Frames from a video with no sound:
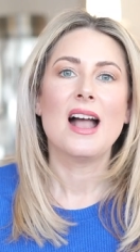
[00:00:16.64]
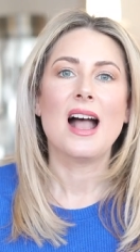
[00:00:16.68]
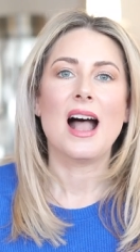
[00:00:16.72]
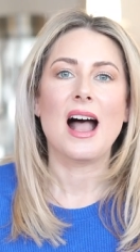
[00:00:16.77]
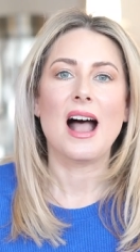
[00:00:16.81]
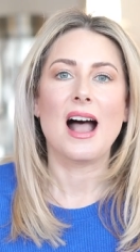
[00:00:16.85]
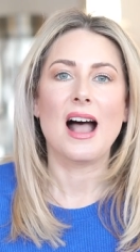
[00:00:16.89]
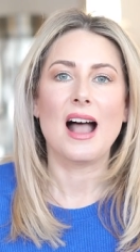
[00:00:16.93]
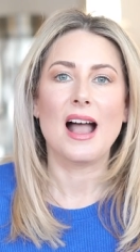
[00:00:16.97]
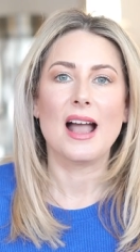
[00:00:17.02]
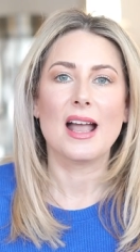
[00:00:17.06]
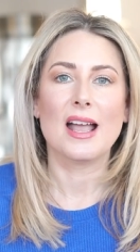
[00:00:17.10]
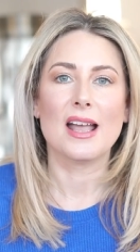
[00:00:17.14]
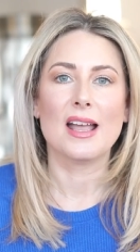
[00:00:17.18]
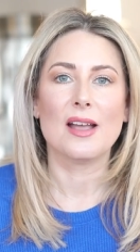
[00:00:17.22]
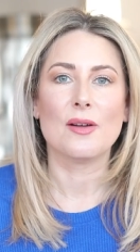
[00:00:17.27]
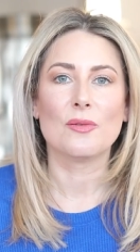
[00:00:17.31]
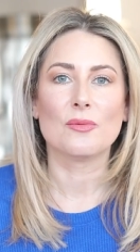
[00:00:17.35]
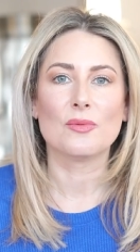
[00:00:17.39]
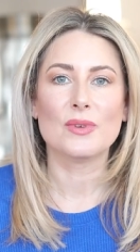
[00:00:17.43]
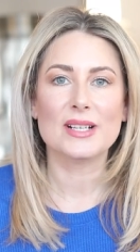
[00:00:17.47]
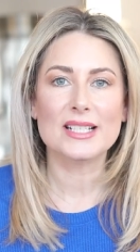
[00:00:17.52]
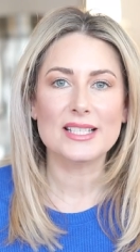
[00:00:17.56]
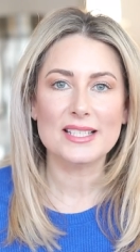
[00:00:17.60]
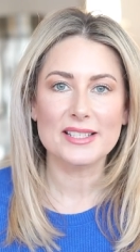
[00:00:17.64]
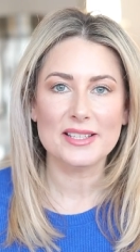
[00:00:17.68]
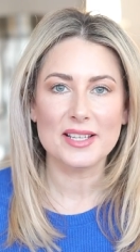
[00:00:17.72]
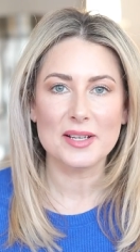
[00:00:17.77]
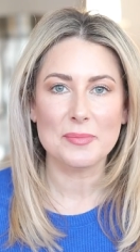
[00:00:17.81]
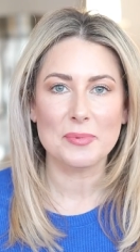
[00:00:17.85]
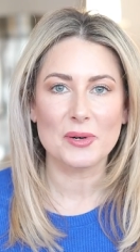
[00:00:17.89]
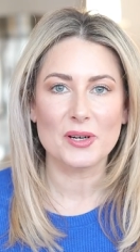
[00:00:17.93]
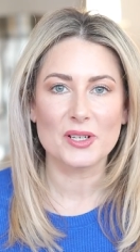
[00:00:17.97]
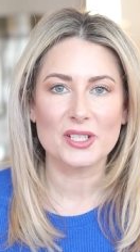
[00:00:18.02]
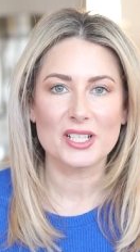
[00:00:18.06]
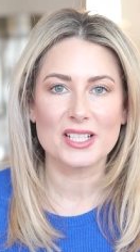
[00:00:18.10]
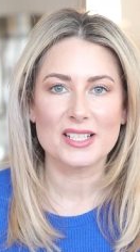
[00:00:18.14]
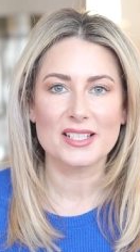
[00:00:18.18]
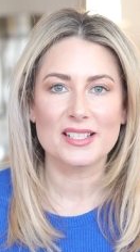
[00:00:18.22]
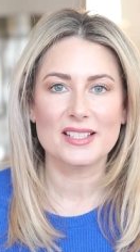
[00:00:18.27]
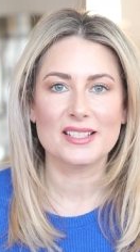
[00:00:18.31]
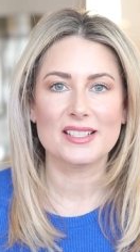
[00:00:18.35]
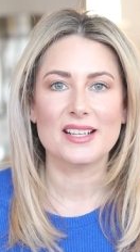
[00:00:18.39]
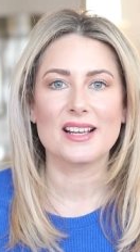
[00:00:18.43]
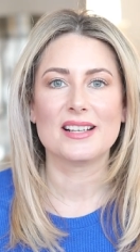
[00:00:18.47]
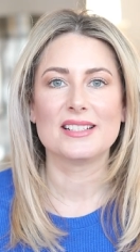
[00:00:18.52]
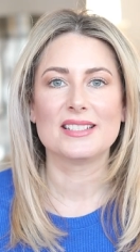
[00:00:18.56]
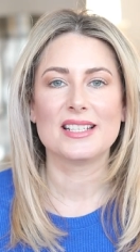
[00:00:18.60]
I recently
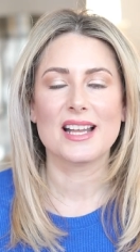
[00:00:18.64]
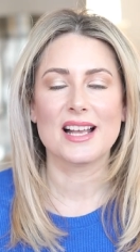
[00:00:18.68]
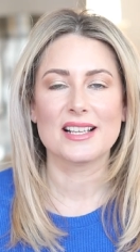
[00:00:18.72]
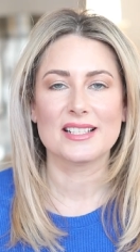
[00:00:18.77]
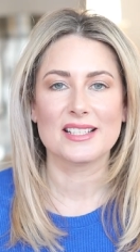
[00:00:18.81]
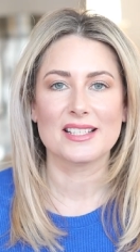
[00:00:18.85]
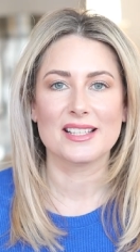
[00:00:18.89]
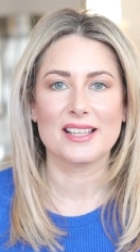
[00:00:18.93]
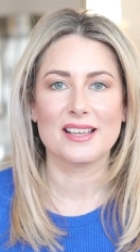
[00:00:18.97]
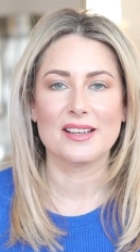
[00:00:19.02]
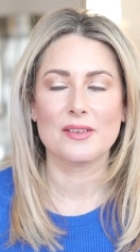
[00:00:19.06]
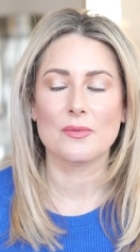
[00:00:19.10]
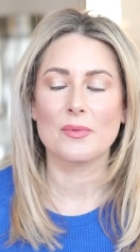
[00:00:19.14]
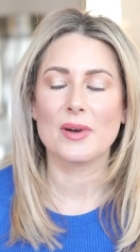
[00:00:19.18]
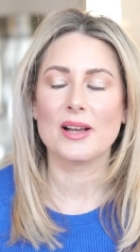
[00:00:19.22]
purchased a Tesla,